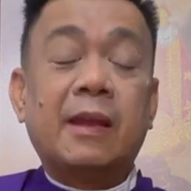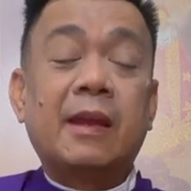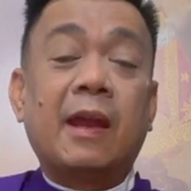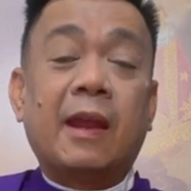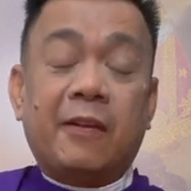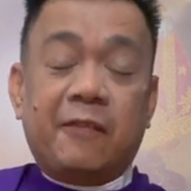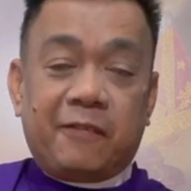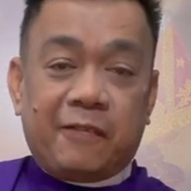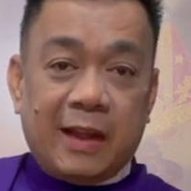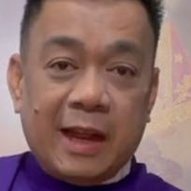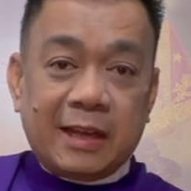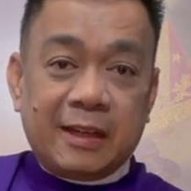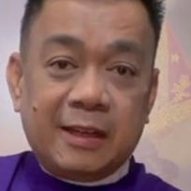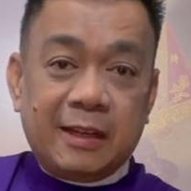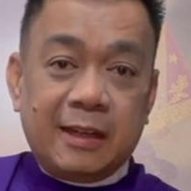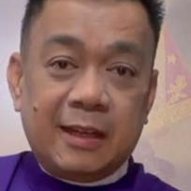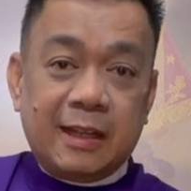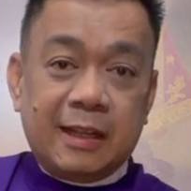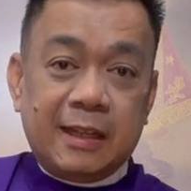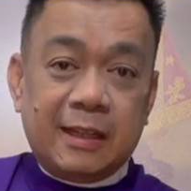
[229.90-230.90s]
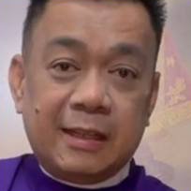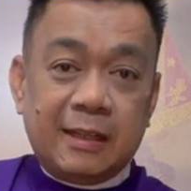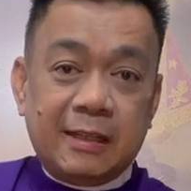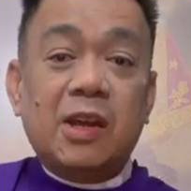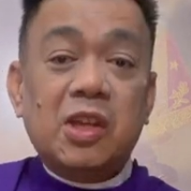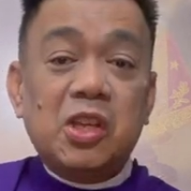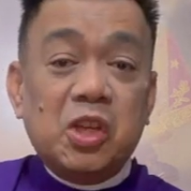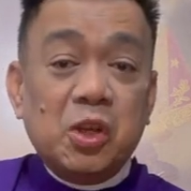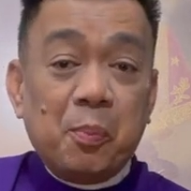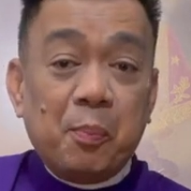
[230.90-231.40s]
And finally,
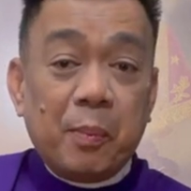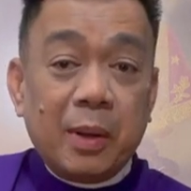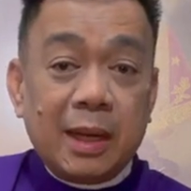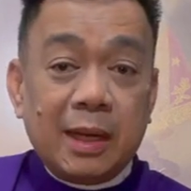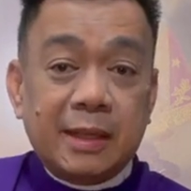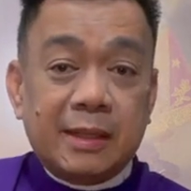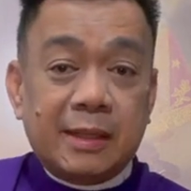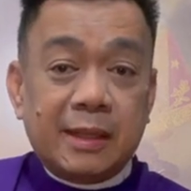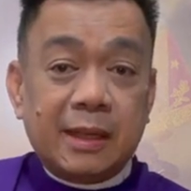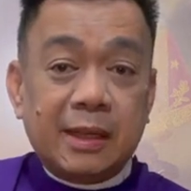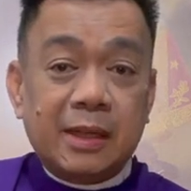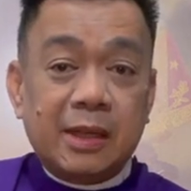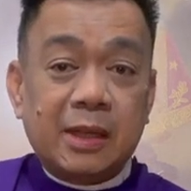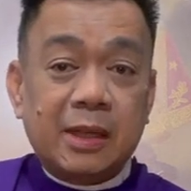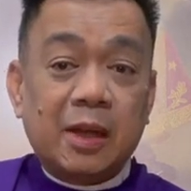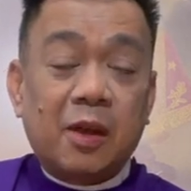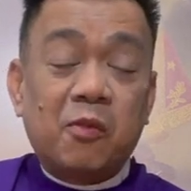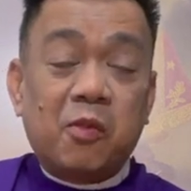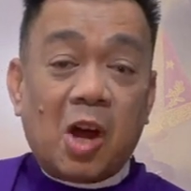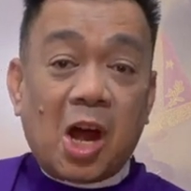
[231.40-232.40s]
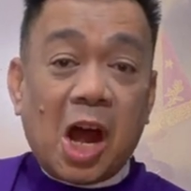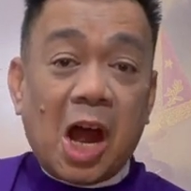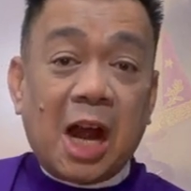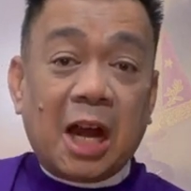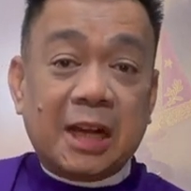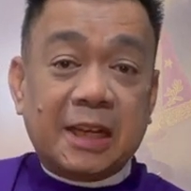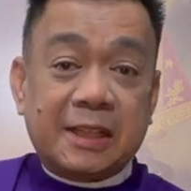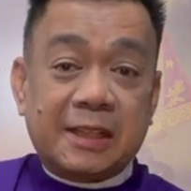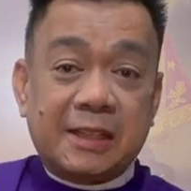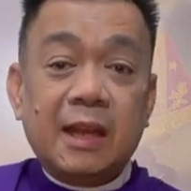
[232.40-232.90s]
humility of
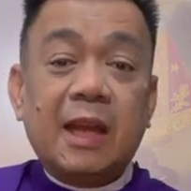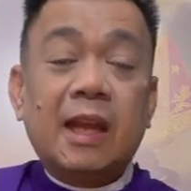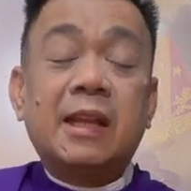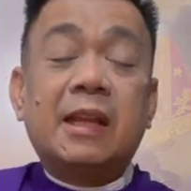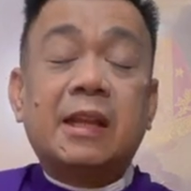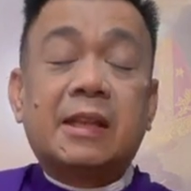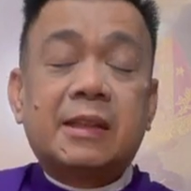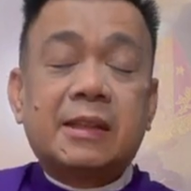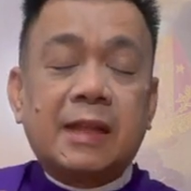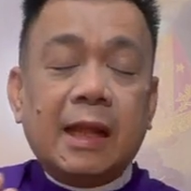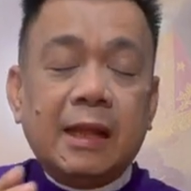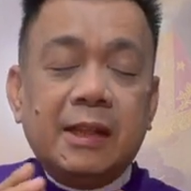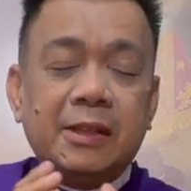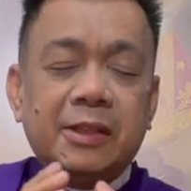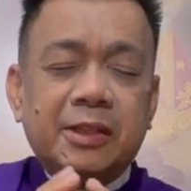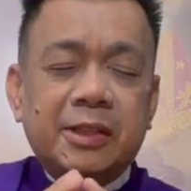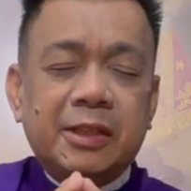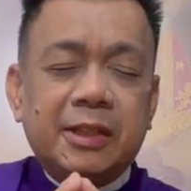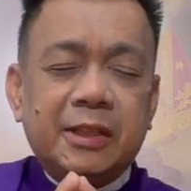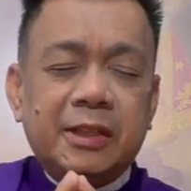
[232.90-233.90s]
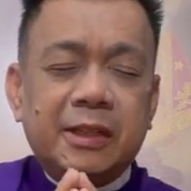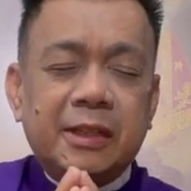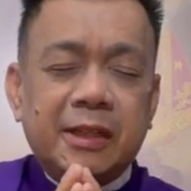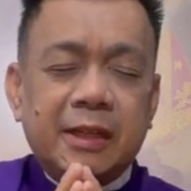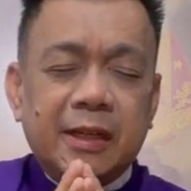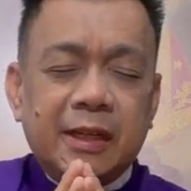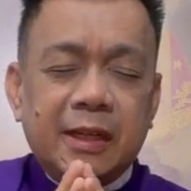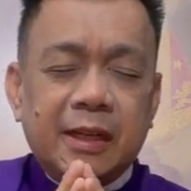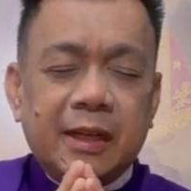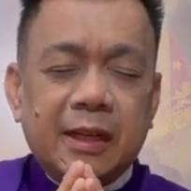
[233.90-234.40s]
heart and a tender
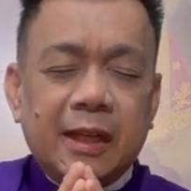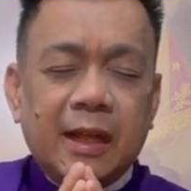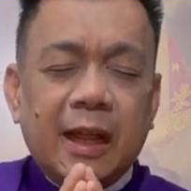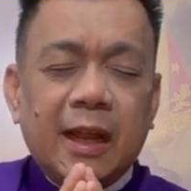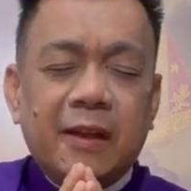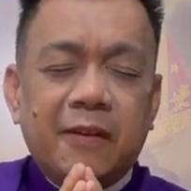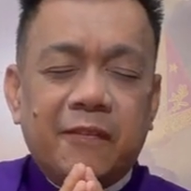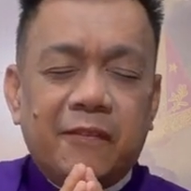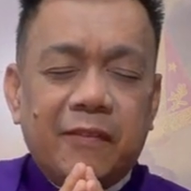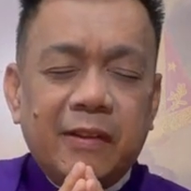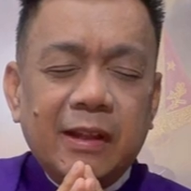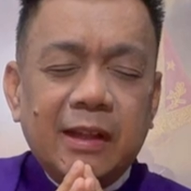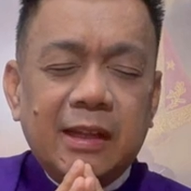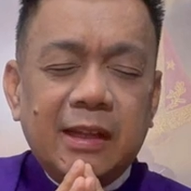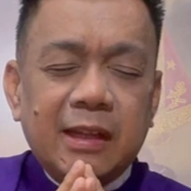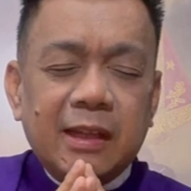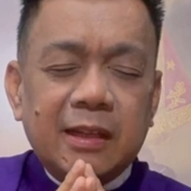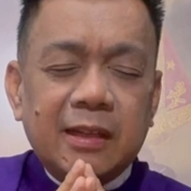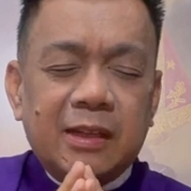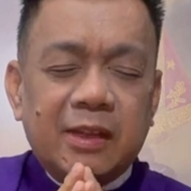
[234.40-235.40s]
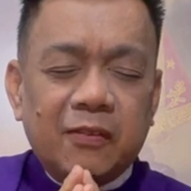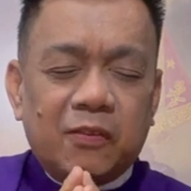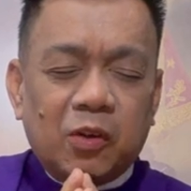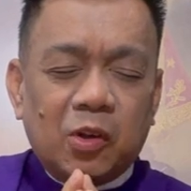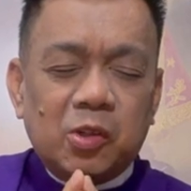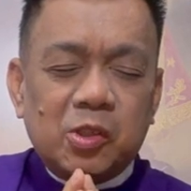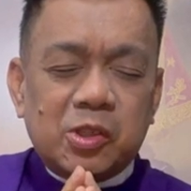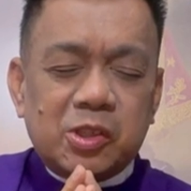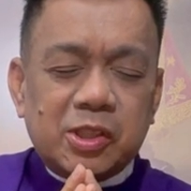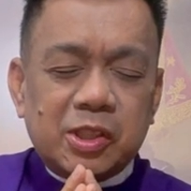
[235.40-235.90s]
and filial
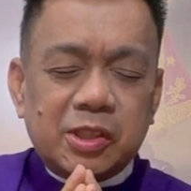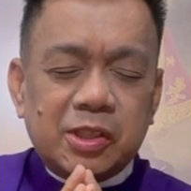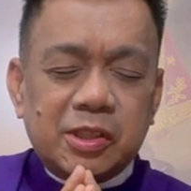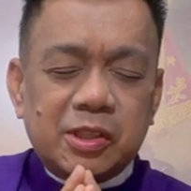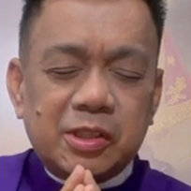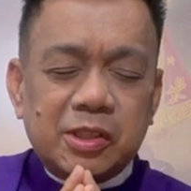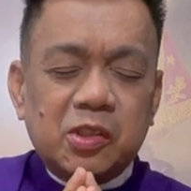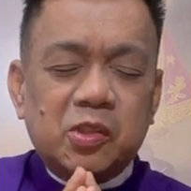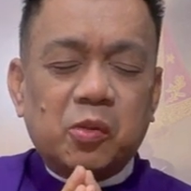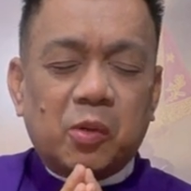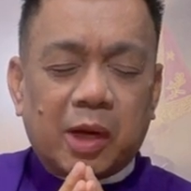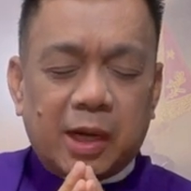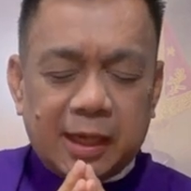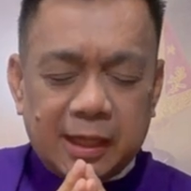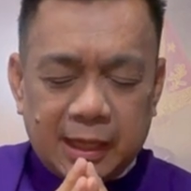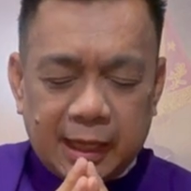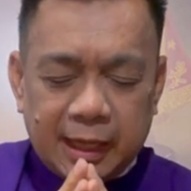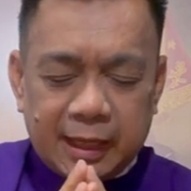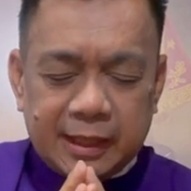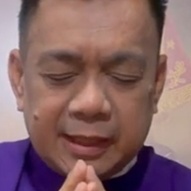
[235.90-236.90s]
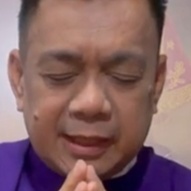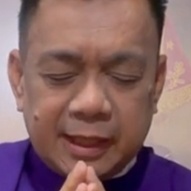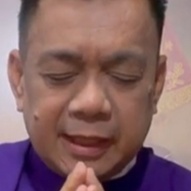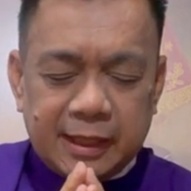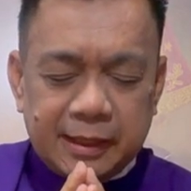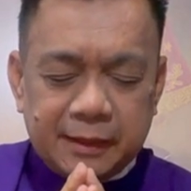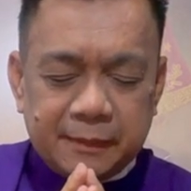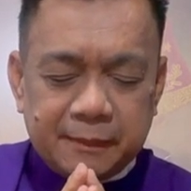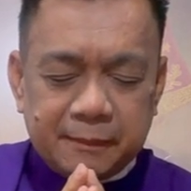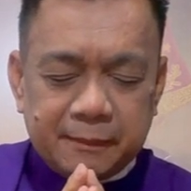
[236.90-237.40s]
devotion to Our Lady.
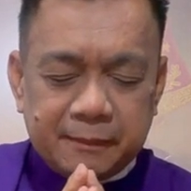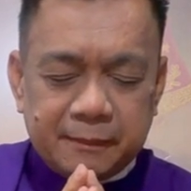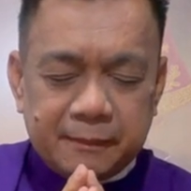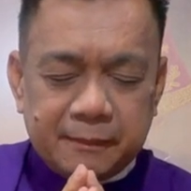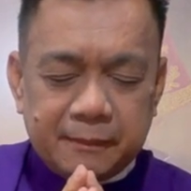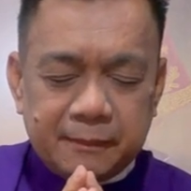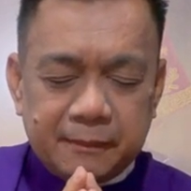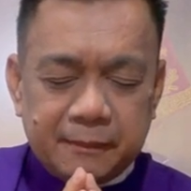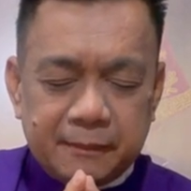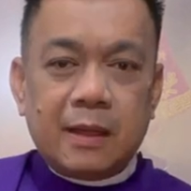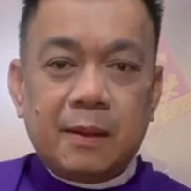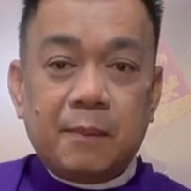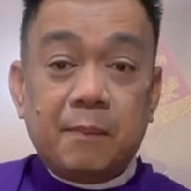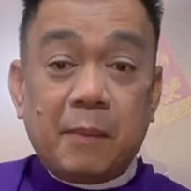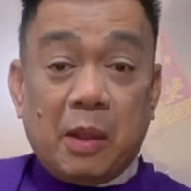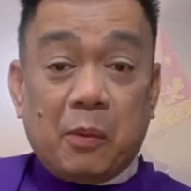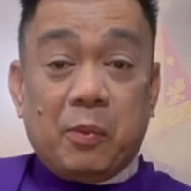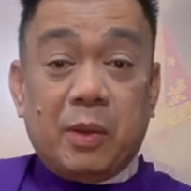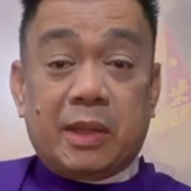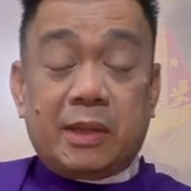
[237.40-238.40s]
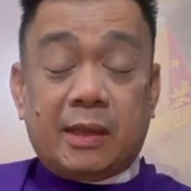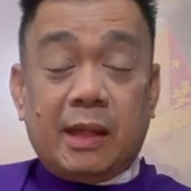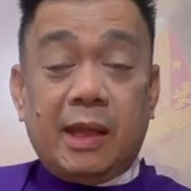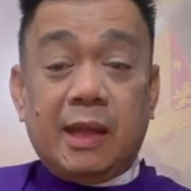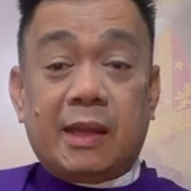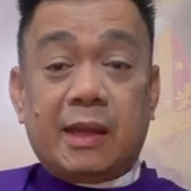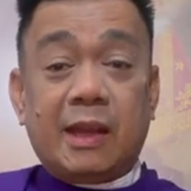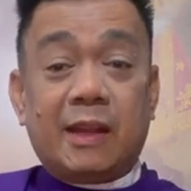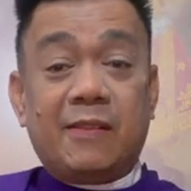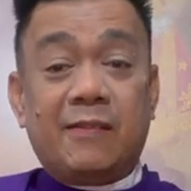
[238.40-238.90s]
May we
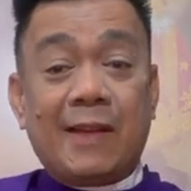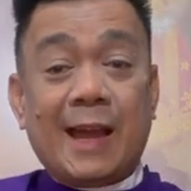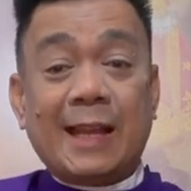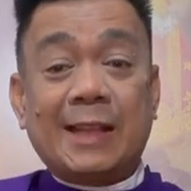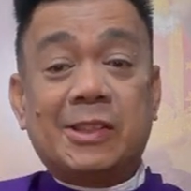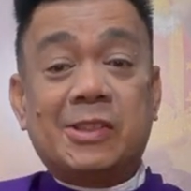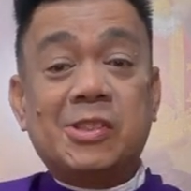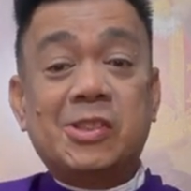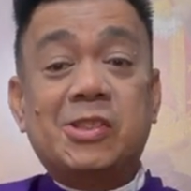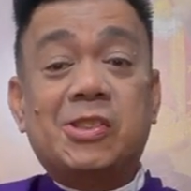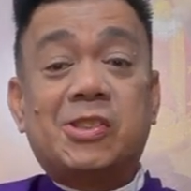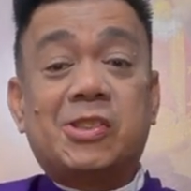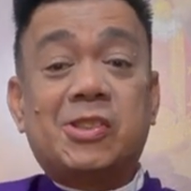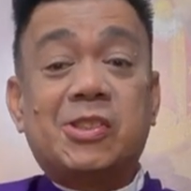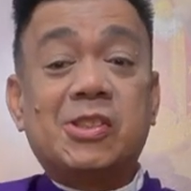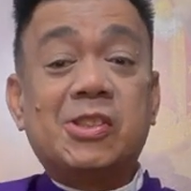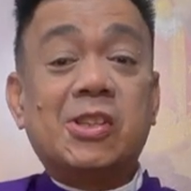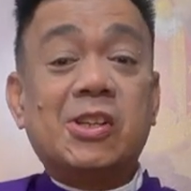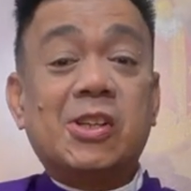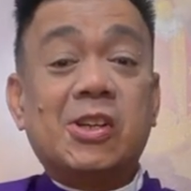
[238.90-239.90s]
take advantage